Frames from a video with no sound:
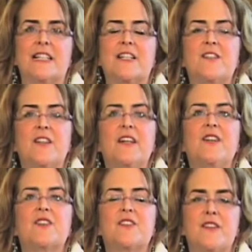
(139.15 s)

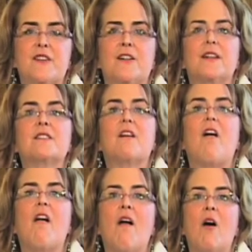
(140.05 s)
Sitting still is
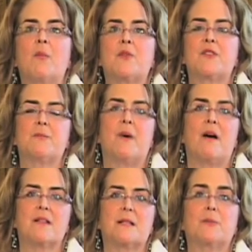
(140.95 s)
almost
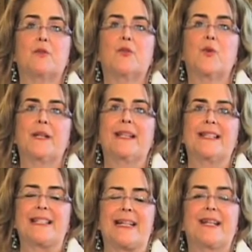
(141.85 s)
impossible for
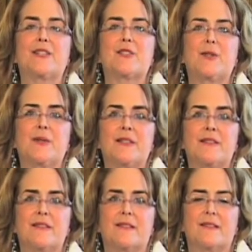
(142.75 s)
kinesthetic students.